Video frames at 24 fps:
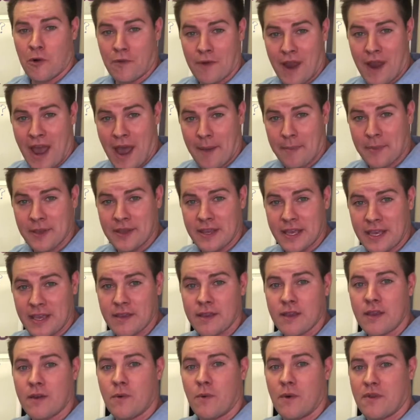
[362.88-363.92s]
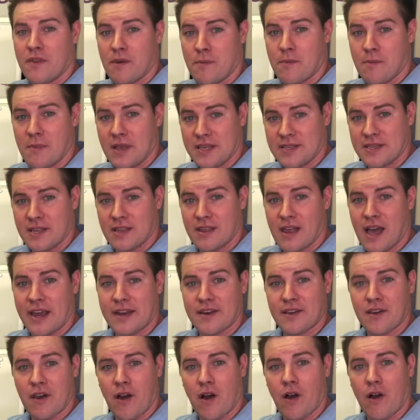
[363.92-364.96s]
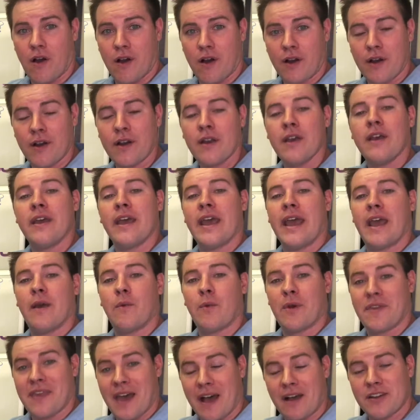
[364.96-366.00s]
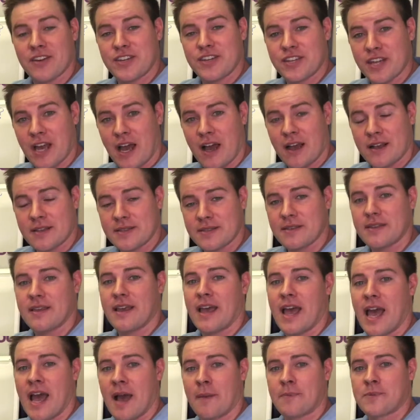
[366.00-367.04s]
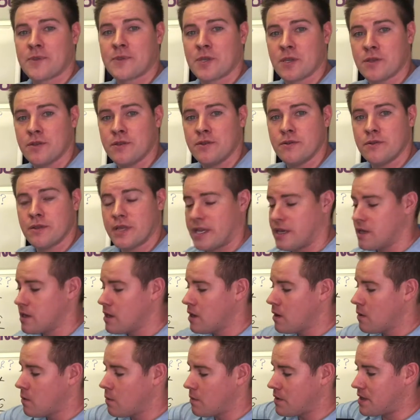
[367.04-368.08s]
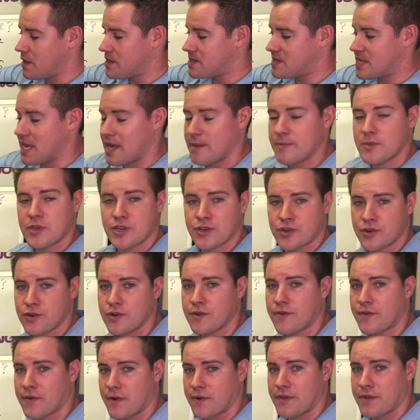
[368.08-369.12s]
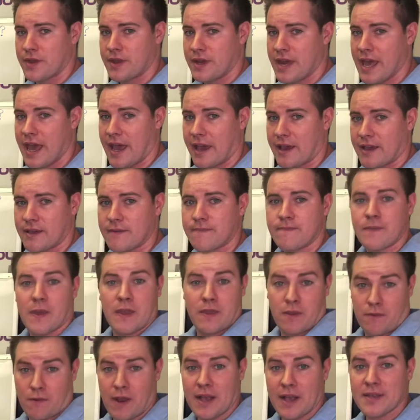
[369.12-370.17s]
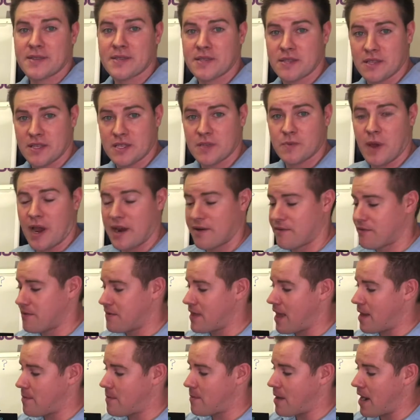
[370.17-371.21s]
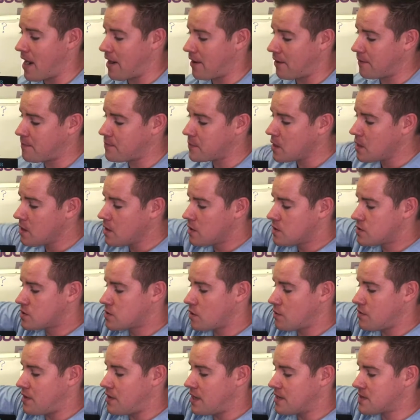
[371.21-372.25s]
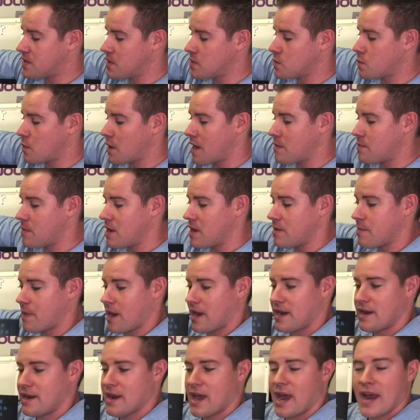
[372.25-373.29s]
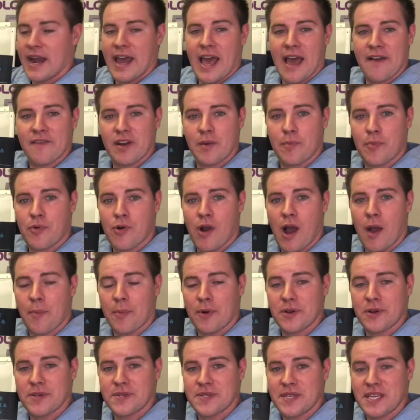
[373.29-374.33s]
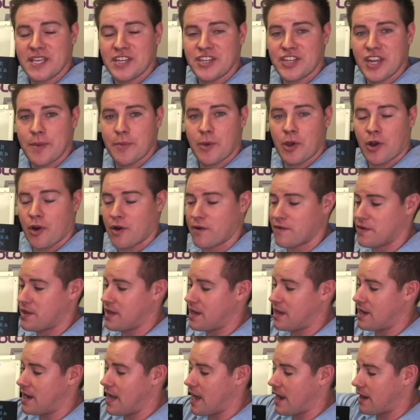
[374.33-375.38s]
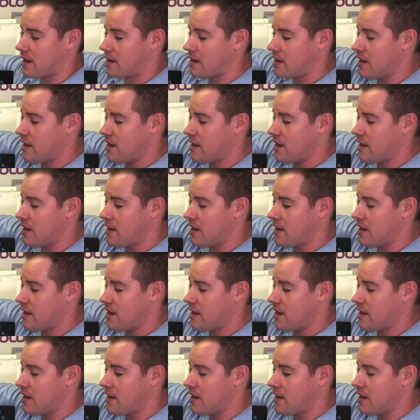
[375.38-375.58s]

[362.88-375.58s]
rapidly, with a misaligned car and without shocks? Absolutely. Well, the same's true for the neck and the rest of the spine for that matter. So this is what I mean by not having a proper C-shaped curve in the neck.